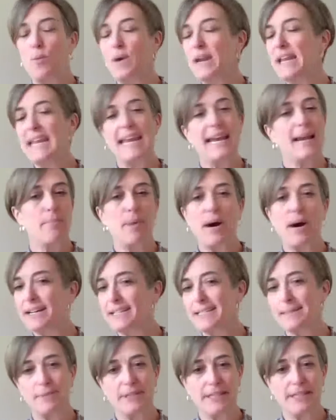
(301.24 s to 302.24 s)
we can't
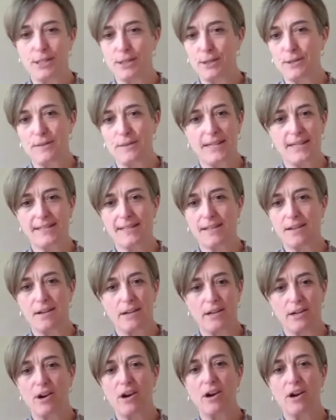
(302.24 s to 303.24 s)
possibly do this
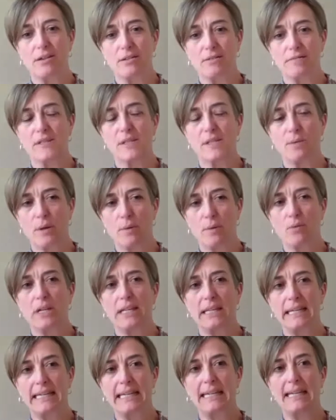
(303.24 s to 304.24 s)
on our own. So we
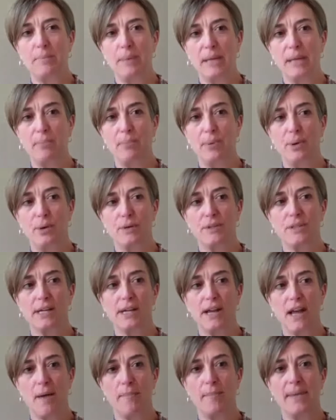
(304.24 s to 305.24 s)
really need people to
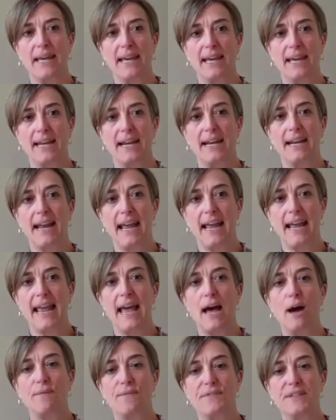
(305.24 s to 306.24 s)
come in and
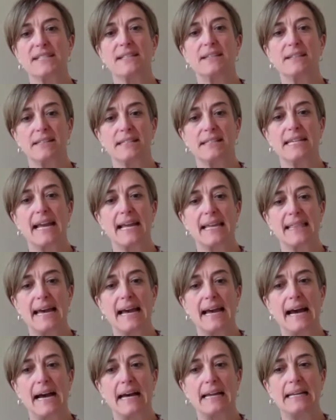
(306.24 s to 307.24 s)
help facilitate
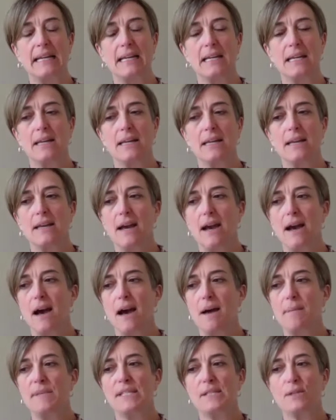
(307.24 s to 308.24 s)
that.
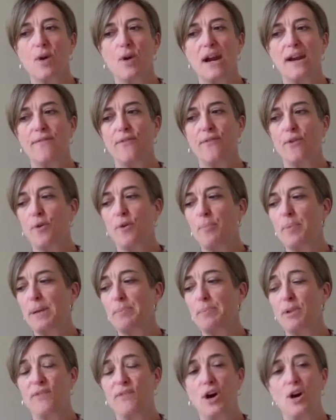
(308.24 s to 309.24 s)
It's great for
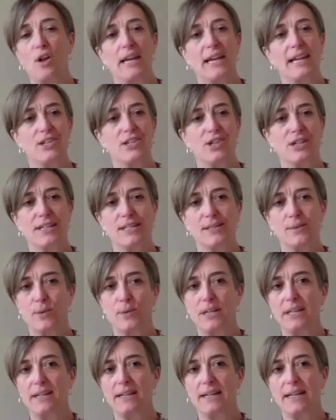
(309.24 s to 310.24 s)
people of all ages,
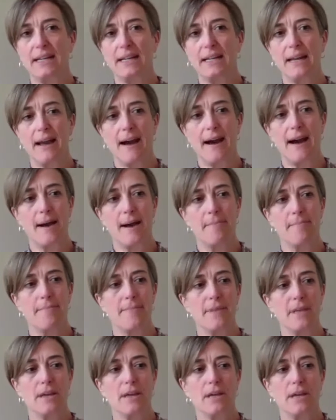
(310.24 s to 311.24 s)
really.
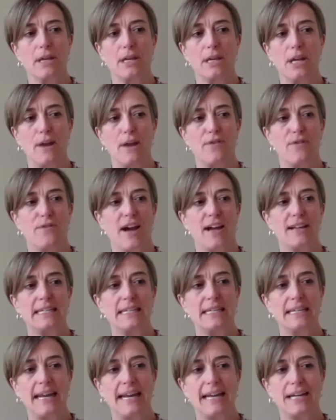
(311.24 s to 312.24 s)
If you've got
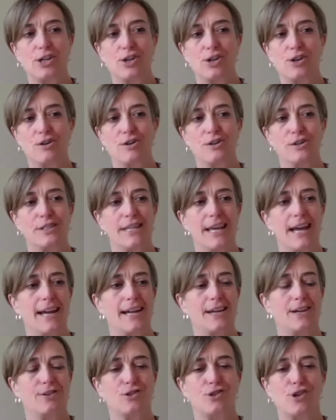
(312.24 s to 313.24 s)
teenagers
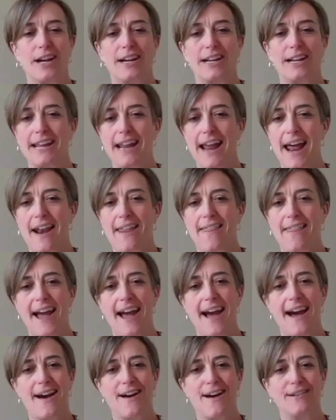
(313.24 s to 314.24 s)
that you're trying to get out of the
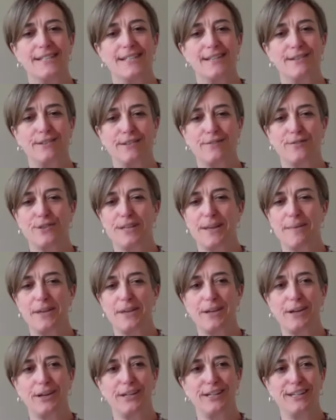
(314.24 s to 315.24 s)
house and look for
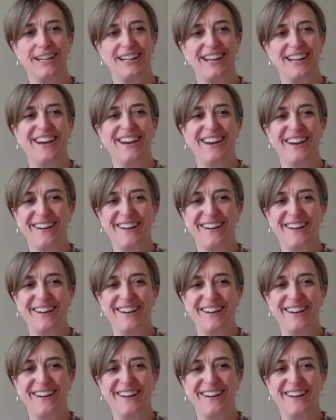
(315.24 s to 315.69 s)
something good to do,